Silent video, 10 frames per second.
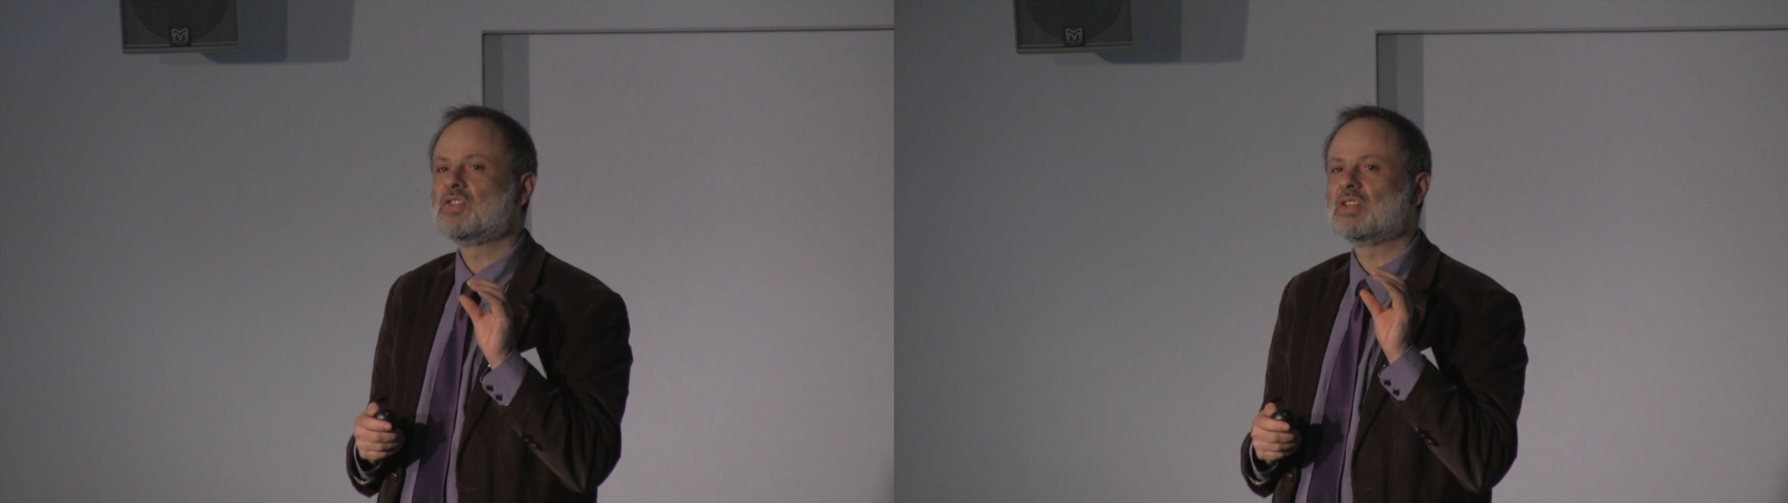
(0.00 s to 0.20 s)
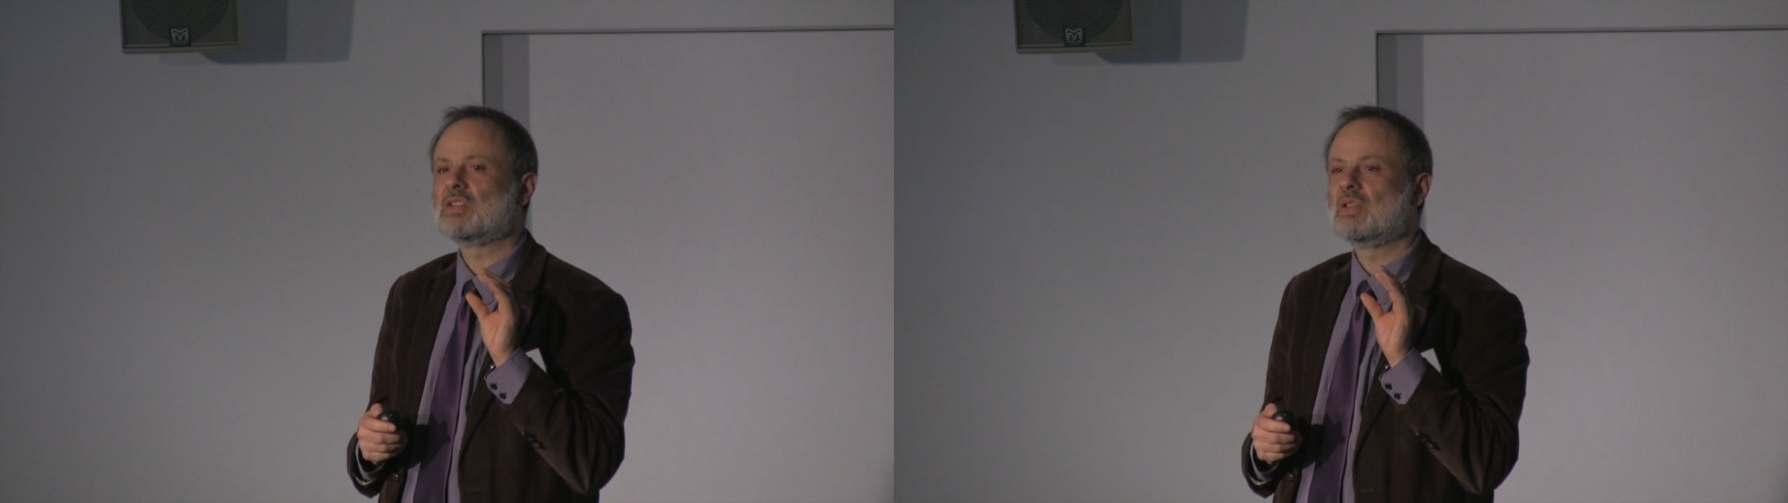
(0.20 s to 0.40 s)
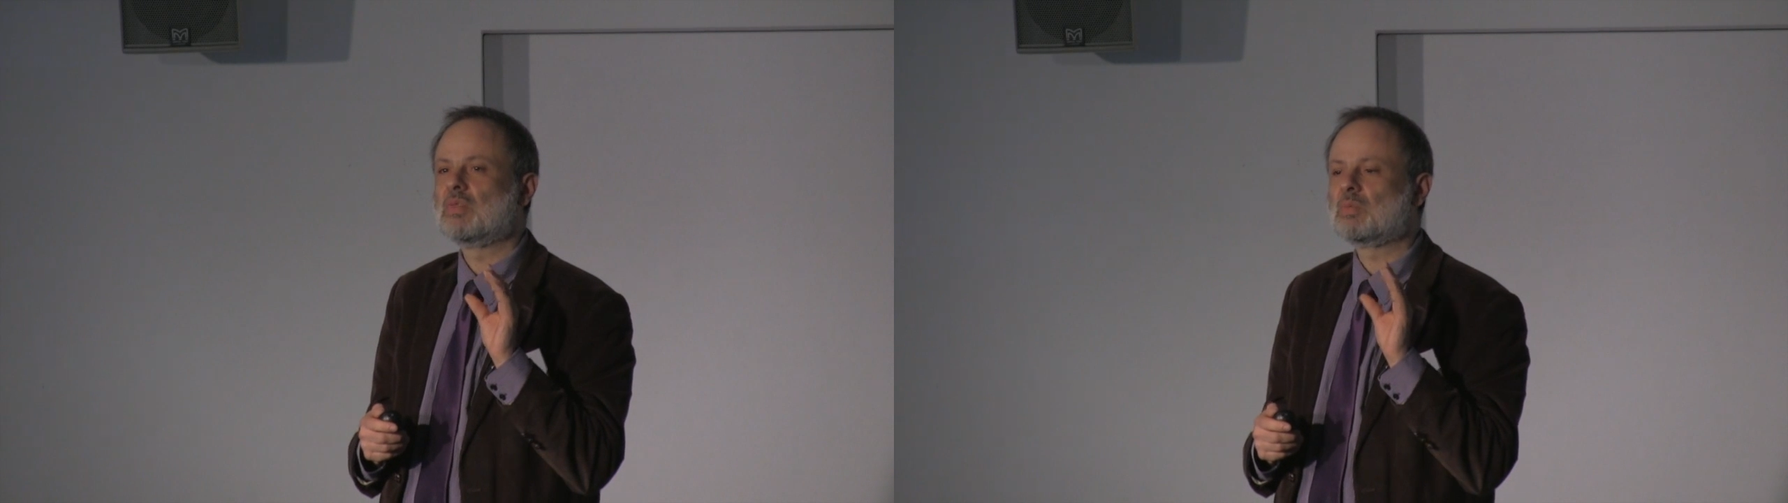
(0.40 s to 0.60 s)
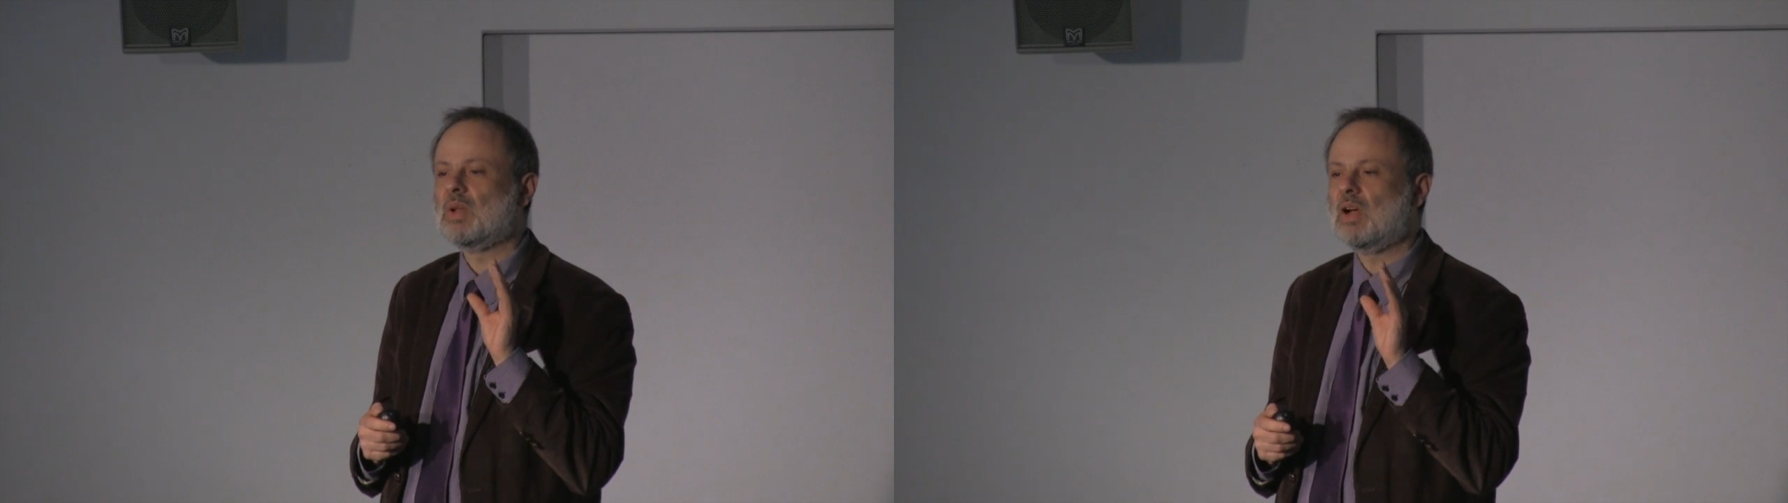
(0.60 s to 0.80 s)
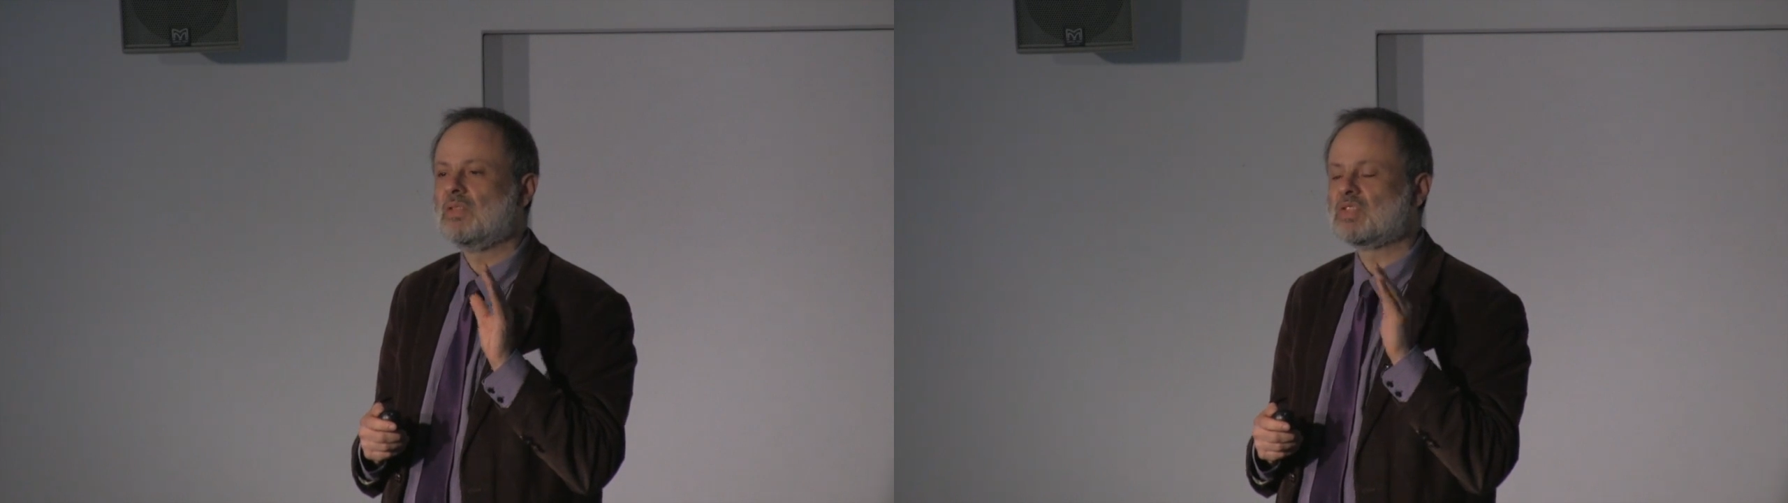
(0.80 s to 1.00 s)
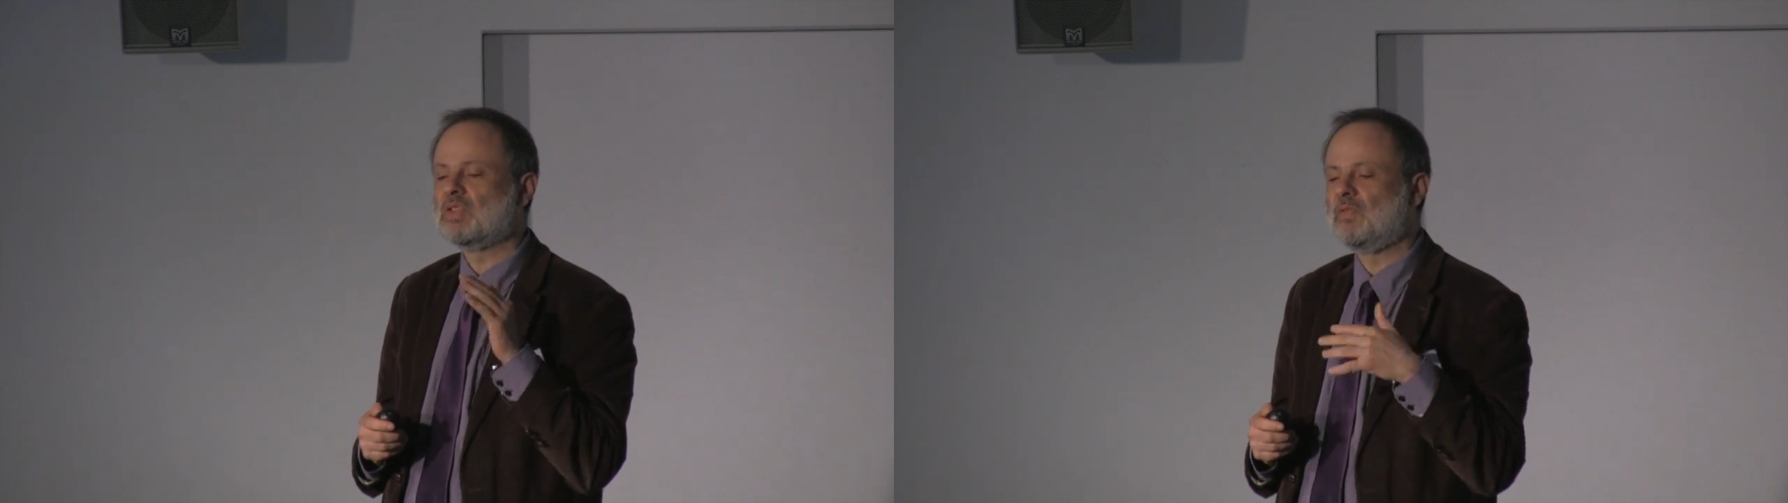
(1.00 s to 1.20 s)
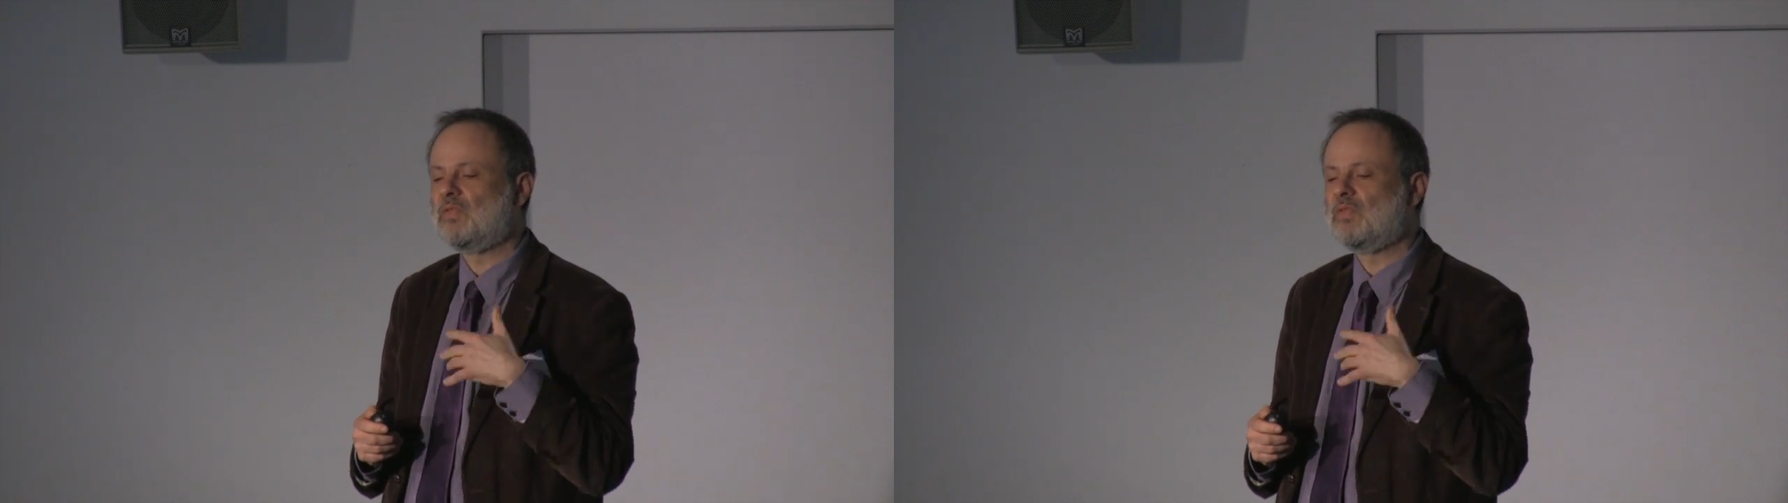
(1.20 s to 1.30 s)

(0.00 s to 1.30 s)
to